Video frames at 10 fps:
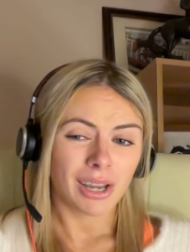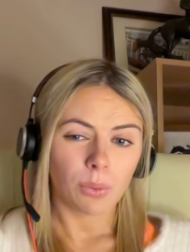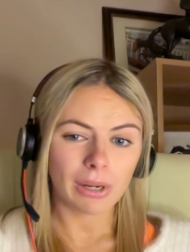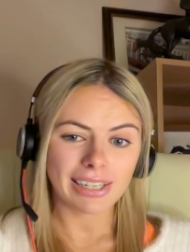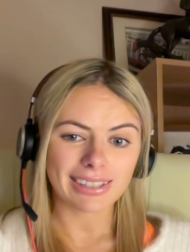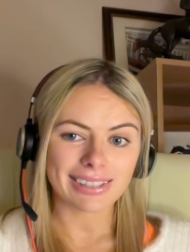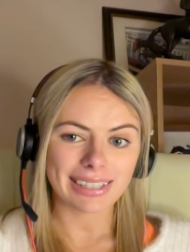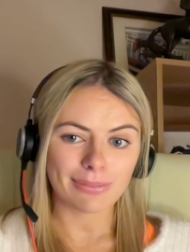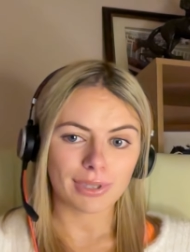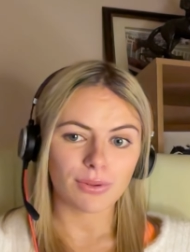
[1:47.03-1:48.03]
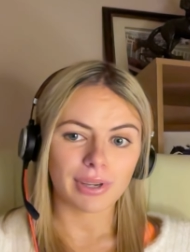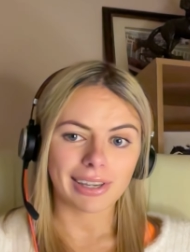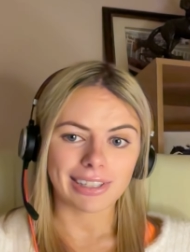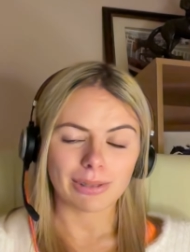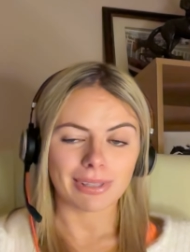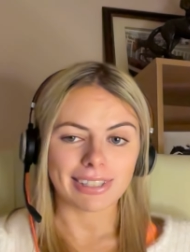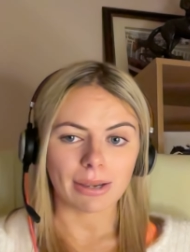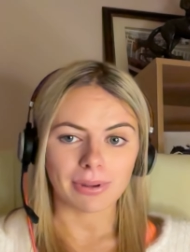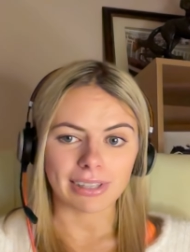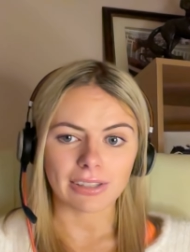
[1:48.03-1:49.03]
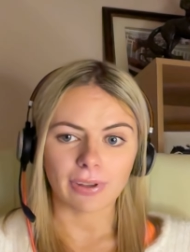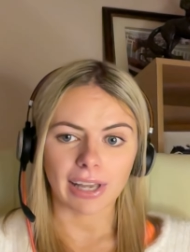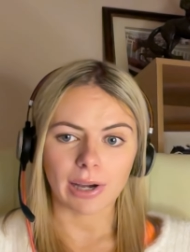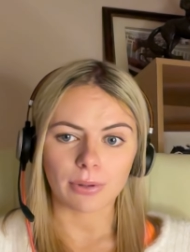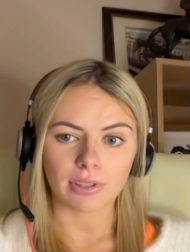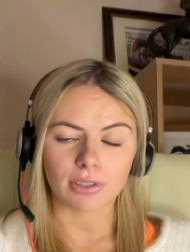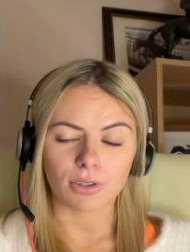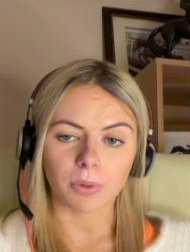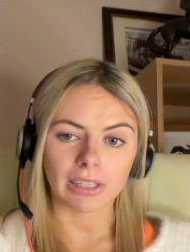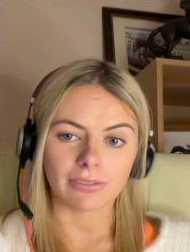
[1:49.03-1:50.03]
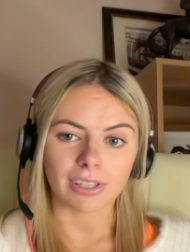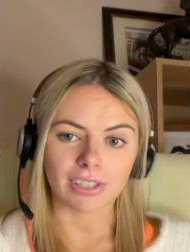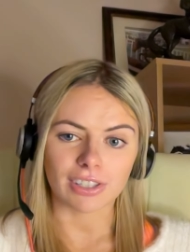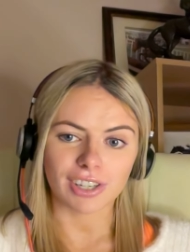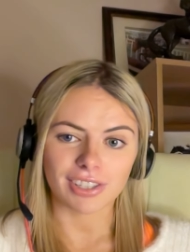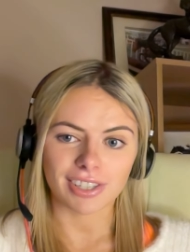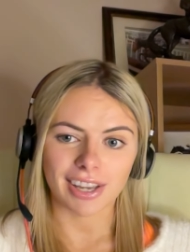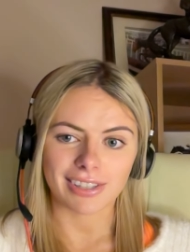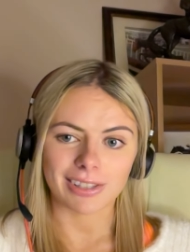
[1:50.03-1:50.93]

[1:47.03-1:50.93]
Willie didn't seem too keen to be stepping this fella out of the two mile division just yet,